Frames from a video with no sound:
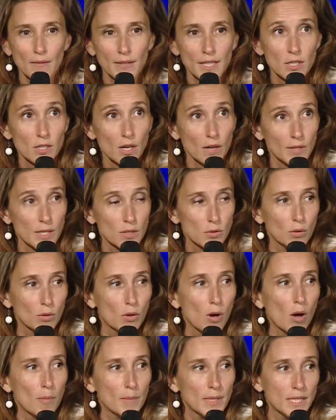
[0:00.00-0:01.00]
in the
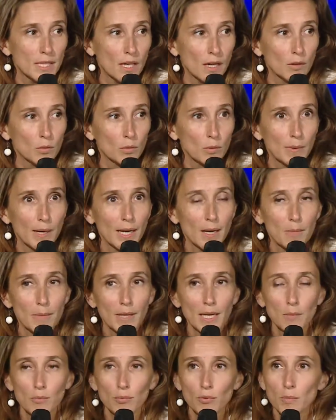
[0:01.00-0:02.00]
second communications
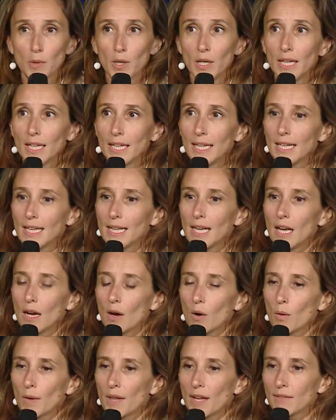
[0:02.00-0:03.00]
agency, I was
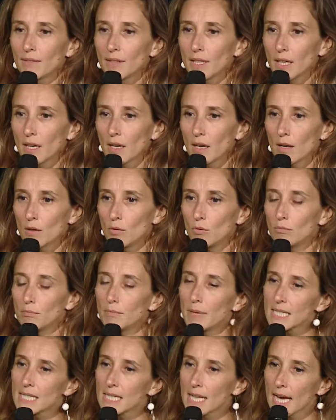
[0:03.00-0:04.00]
working on
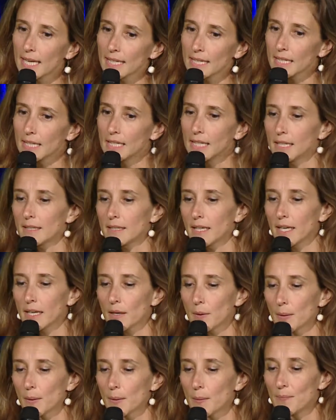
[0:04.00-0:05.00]
everything that was
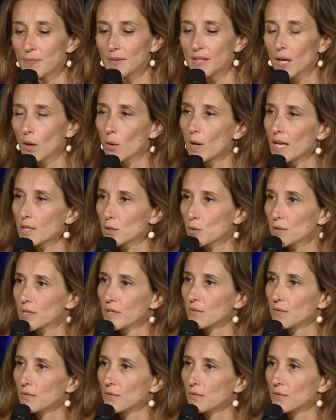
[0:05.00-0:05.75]
outside the media.